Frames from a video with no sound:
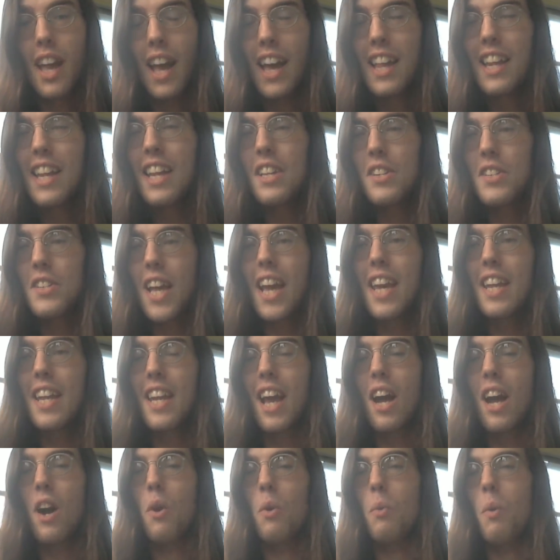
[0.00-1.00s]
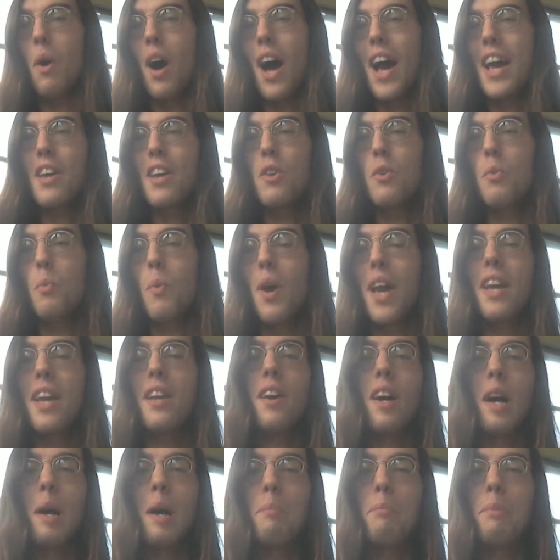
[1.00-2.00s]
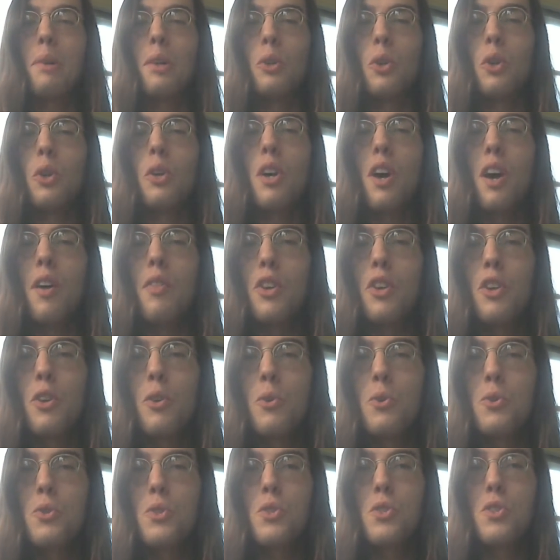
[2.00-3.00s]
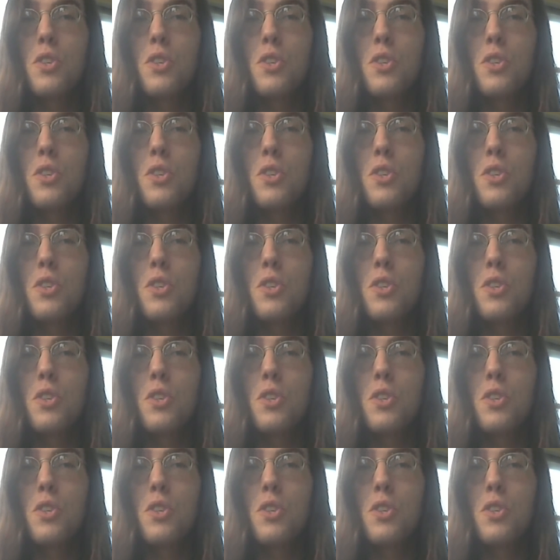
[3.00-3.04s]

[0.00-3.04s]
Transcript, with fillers: Any day now, I could wake up and look on the news